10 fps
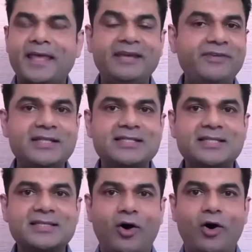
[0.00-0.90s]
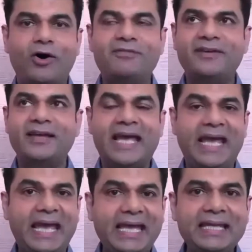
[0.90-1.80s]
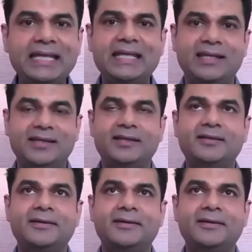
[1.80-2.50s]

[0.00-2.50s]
if it's of any